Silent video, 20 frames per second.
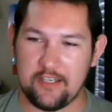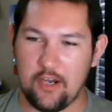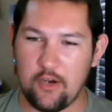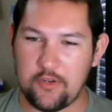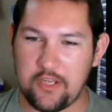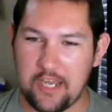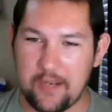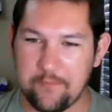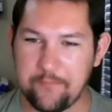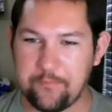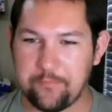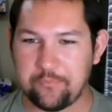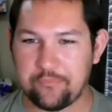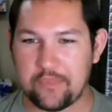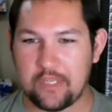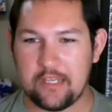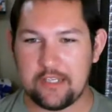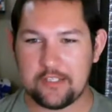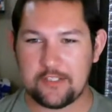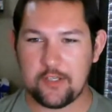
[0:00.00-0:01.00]
Okay,
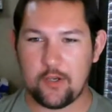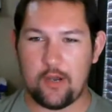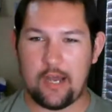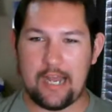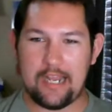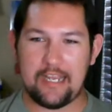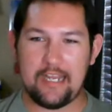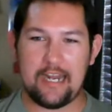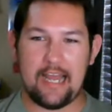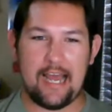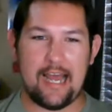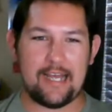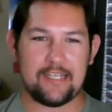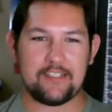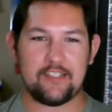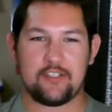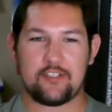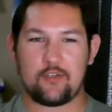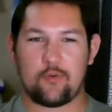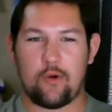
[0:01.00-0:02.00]
so I get asked
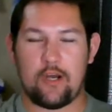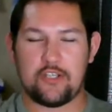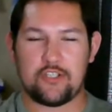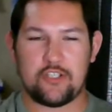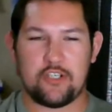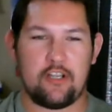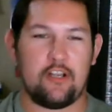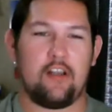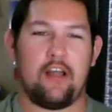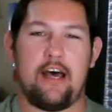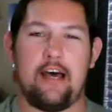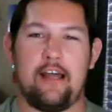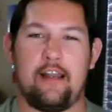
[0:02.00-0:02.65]
this question a lot.